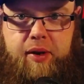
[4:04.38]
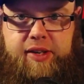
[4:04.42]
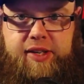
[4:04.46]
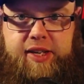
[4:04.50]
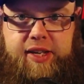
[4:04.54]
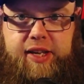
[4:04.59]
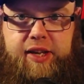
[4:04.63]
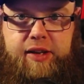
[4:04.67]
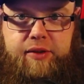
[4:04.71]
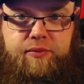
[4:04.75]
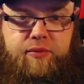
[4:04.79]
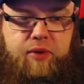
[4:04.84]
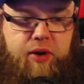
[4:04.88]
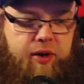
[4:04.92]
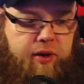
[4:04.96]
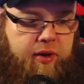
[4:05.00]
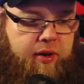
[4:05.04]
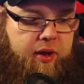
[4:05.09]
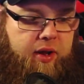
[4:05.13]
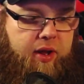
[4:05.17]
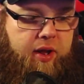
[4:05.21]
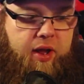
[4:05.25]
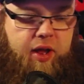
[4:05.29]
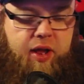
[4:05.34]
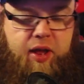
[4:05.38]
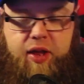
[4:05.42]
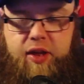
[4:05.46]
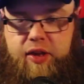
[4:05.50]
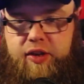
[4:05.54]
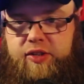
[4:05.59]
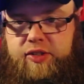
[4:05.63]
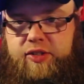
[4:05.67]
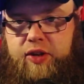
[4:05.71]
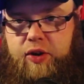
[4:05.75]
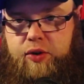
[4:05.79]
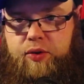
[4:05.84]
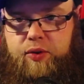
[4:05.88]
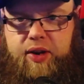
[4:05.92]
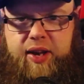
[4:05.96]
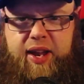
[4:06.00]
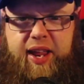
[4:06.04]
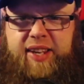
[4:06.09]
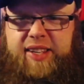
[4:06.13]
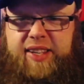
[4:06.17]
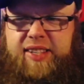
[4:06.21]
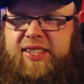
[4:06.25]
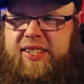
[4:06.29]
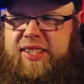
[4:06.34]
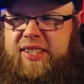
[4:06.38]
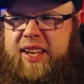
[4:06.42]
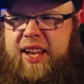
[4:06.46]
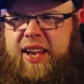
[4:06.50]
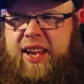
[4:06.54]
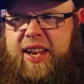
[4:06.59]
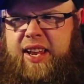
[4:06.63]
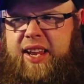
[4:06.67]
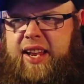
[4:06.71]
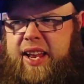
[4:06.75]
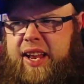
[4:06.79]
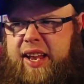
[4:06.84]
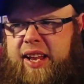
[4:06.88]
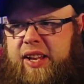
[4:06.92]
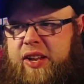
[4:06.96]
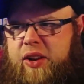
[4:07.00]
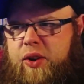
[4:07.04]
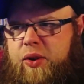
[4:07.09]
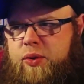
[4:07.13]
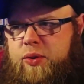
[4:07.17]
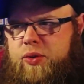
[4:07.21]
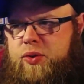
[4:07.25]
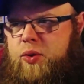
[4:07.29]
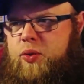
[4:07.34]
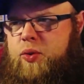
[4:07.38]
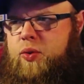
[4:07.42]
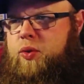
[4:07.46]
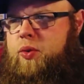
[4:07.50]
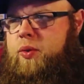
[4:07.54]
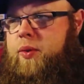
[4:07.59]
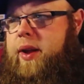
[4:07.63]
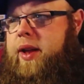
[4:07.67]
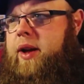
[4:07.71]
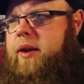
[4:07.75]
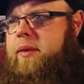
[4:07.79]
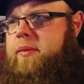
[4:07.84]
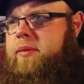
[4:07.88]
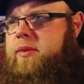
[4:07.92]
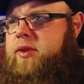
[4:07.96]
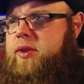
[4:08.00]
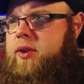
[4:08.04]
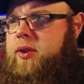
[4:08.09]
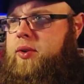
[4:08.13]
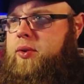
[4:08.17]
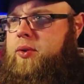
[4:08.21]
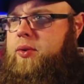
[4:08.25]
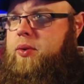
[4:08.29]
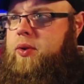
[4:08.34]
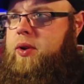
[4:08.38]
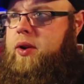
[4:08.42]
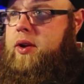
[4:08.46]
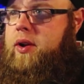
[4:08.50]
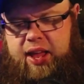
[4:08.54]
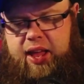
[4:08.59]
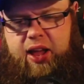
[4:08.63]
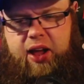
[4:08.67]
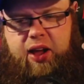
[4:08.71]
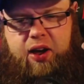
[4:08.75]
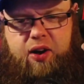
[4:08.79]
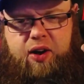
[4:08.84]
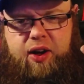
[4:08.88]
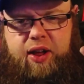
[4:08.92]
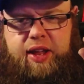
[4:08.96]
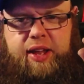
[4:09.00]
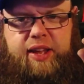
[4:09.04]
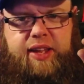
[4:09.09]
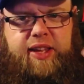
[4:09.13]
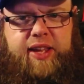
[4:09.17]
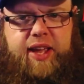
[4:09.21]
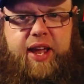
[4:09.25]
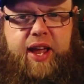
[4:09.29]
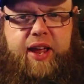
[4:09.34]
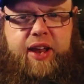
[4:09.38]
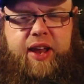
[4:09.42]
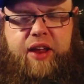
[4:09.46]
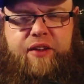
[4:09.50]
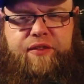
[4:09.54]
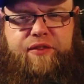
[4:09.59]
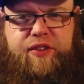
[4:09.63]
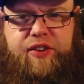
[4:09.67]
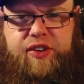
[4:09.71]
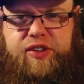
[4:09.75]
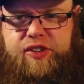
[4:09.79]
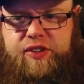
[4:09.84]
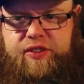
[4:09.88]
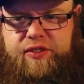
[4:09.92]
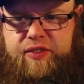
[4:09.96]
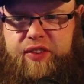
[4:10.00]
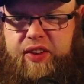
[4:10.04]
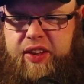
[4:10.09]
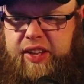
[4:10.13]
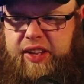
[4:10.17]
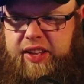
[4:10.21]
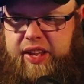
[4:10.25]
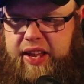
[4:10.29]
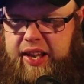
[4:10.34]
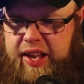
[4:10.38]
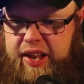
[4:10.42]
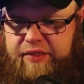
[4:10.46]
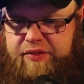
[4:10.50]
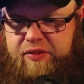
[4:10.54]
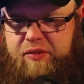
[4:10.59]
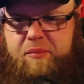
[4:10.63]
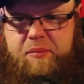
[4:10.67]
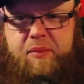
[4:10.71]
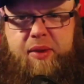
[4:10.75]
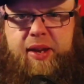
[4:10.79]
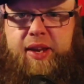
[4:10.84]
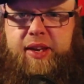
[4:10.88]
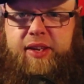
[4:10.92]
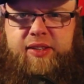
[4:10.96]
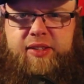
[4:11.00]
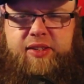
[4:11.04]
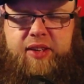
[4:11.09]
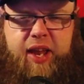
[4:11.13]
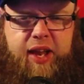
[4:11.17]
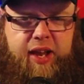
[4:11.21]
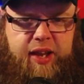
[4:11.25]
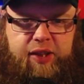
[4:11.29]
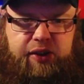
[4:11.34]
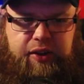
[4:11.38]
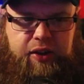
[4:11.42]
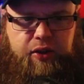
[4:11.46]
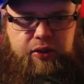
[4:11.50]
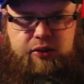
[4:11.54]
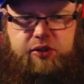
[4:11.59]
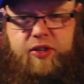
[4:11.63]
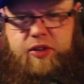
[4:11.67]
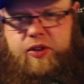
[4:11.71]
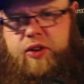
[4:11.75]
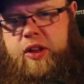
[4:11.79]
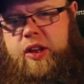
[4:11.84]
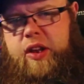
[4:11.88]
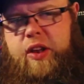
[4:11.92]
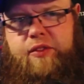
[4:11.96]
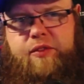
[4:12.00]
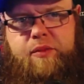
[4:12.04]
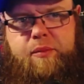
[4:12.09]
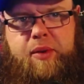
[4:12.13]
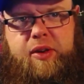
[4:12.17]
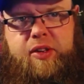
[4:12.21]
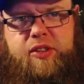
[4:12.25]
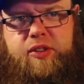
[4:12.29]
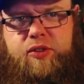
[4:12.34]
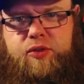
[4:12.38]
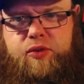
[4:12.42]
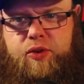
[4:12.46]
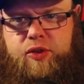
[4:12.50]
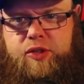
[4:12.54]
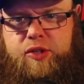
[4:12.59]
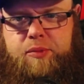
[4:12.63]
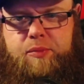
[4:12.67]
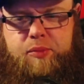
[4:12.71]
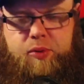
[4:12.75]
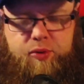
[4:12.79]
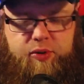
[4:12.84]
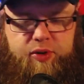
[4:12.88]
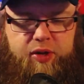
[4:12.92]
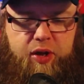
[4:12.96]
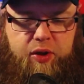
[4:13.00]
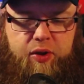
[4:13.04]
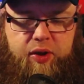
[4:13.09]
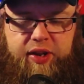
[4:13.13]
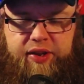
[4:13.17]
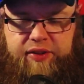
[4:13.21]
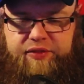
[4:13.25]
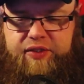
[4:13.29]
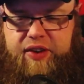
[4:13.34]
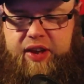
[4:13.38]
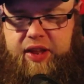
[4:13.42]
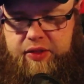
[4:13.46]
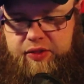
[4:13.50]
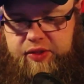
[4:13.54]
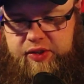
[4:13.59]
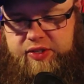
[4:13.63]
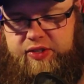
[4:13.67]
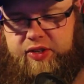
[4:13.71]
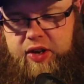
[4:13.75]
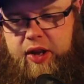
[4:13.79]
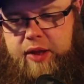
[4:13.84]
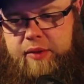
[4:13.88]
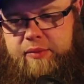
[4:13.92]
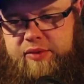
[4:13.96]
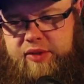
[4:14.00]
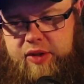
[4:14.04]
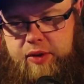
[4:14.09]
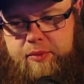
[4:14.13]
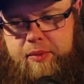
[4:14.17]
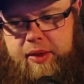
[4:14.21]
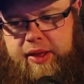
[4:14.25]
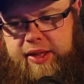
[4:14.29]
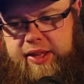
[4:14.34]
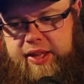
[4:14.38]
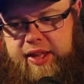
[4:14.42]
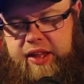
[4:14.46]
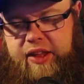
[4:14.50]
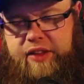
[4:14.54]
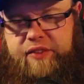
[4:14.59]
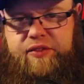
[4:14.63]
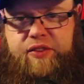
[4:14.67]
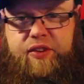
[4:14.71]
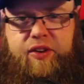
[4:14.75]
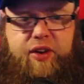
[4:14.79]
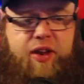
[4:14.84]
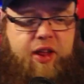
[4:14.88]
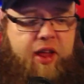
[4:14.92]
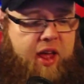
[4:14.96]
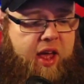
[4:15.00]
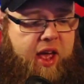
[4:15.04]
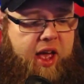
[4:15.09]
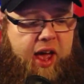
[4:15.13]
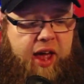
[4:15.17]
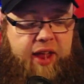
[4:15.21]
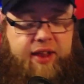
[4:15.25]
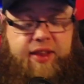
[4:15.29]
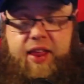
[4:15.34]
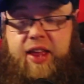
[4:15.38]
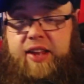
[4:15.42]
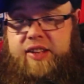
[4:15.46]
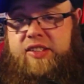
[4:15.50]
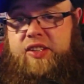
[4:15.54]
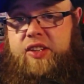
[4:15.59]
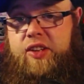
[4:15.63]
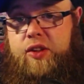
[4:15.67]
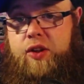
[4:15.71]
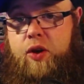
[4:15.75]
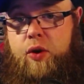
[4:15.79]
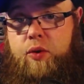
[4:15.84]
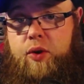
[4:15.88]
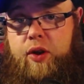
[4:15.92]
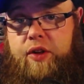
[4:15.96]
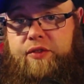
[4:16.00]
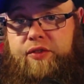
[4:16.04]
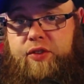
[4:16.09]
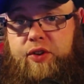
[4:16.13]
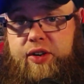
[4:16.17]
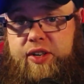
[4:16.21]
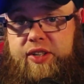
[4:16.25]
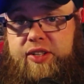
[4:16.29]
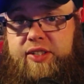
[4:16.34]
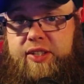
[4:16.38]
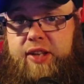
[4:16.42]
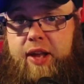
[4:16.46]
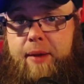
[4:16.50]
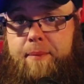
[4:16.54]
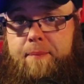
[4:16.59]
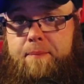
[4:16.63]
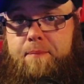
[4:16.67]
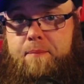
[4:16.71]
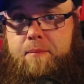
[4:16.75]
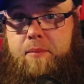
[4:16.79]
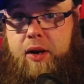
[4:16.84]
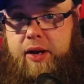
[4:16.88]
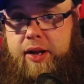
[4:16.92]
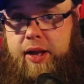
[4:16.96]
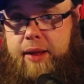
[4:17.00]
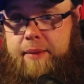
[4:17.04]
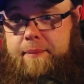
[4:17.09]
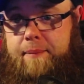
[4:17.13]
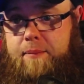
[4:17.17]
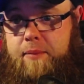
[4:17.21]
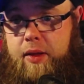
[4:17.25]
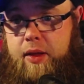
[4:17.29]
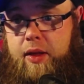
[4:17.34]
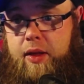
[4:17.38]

digging run. So let's say it goes all the way up to, I get an average of like 11 minutes and it goes 11 minutes across the board. I'll even out the times, I'll make it even, and that's the goal I've got to set. Okay?